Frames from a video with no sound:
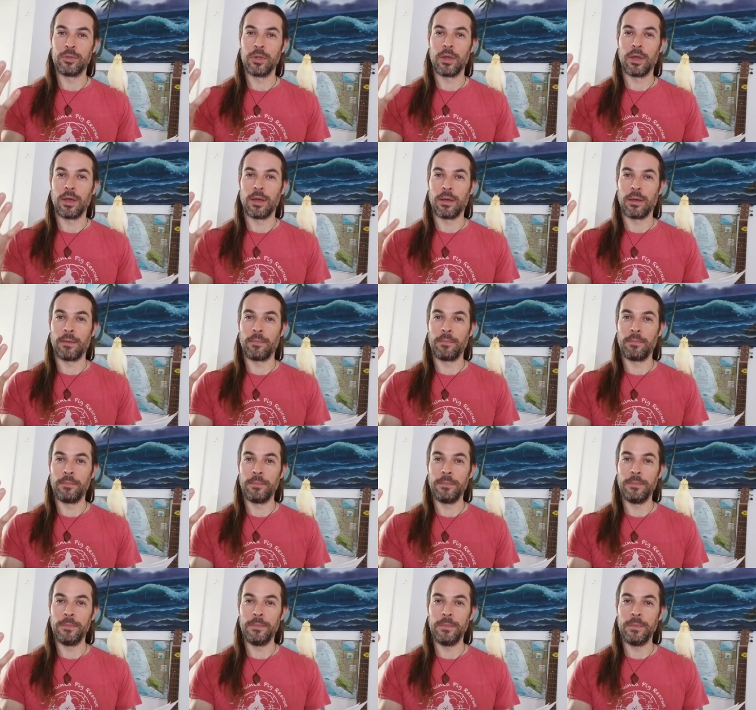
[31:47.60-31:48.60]
uh,
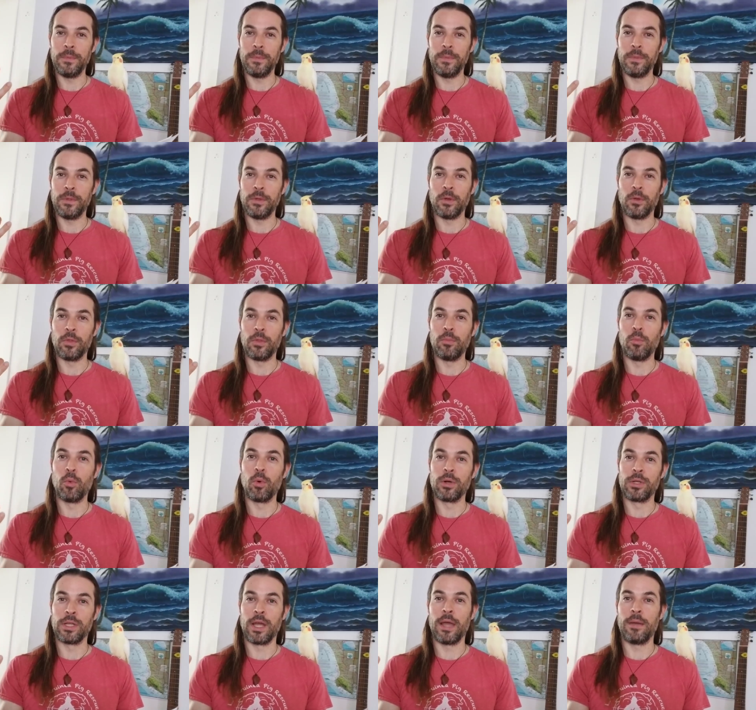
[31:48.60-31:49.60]
you know the
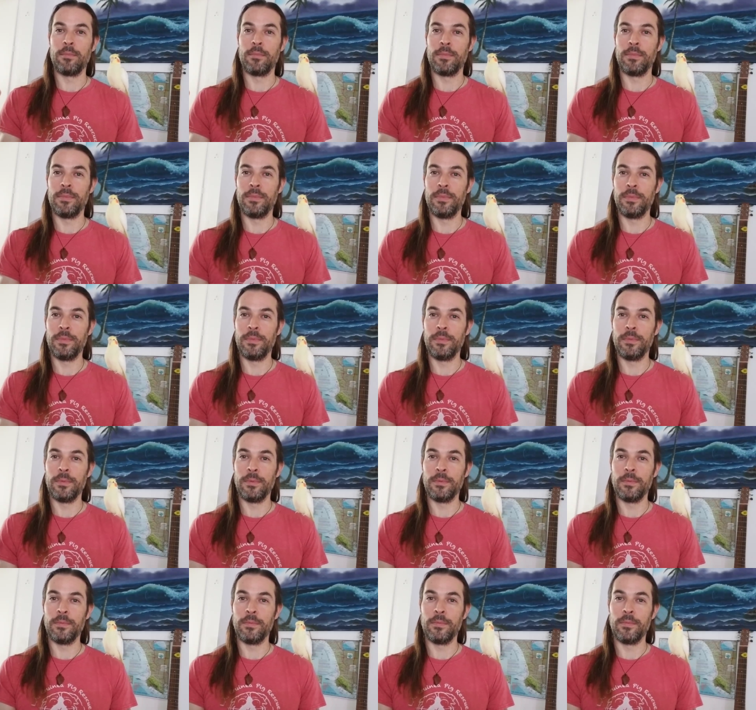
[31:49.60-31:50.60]
more time
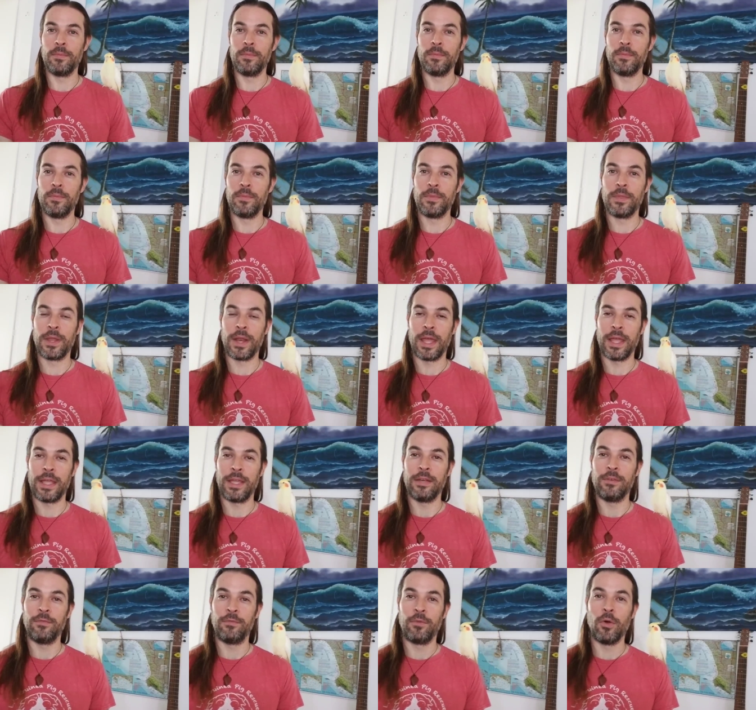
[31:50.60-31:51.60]
that I
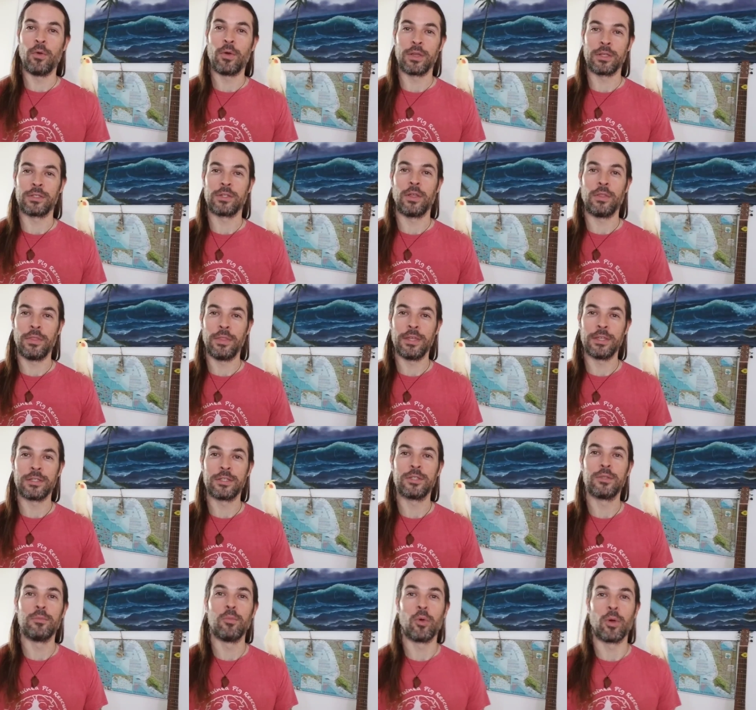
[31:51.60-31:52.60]
can focus on
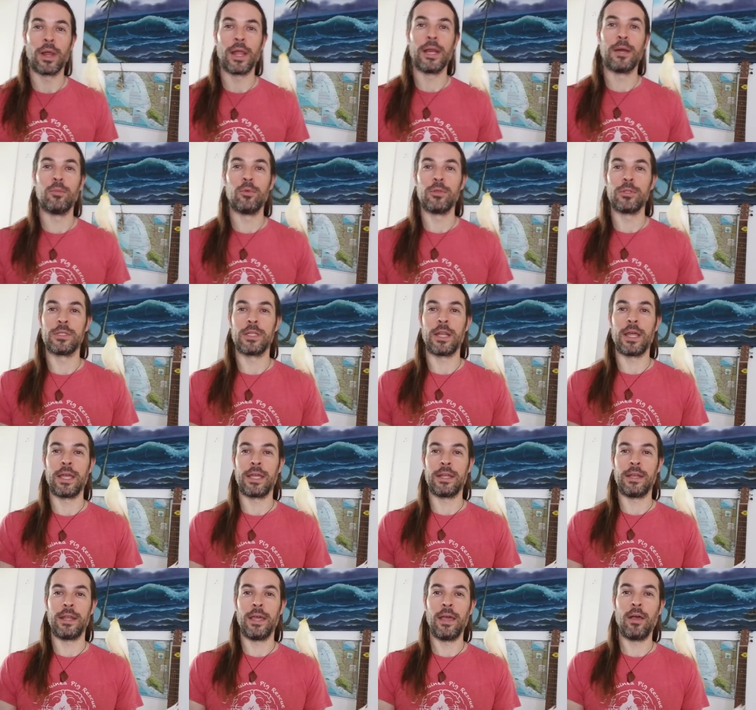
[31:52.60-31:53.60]
this, the more animals that I
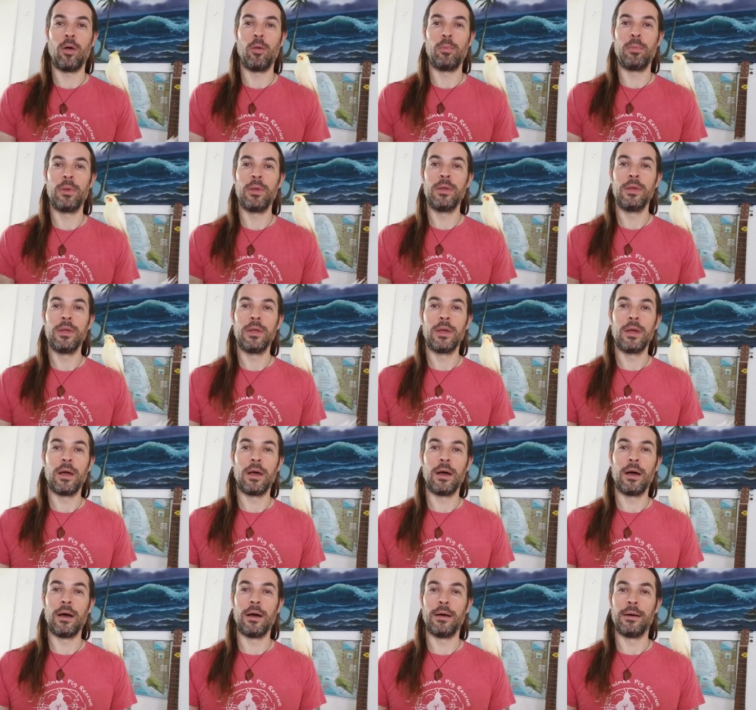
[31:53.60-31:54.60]
can help.
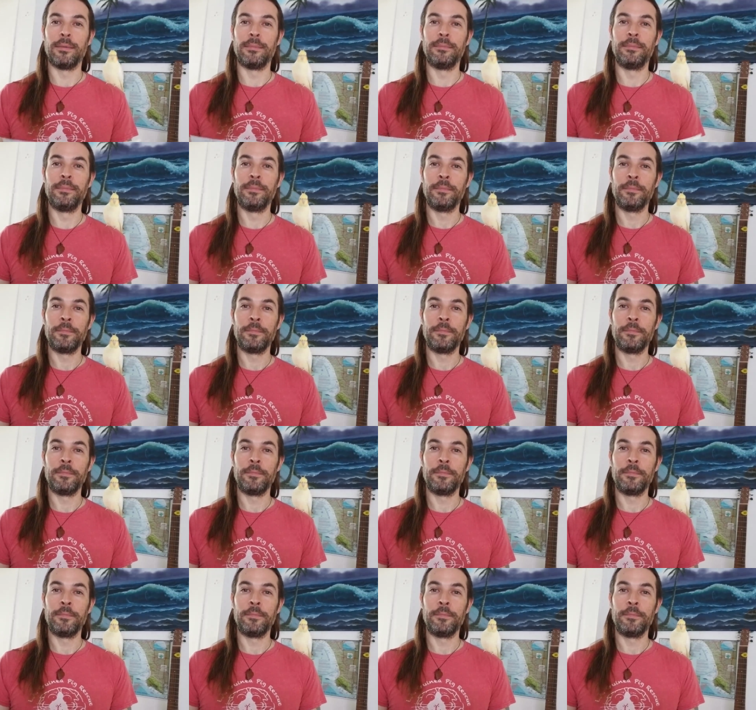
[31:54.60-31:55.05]
Um,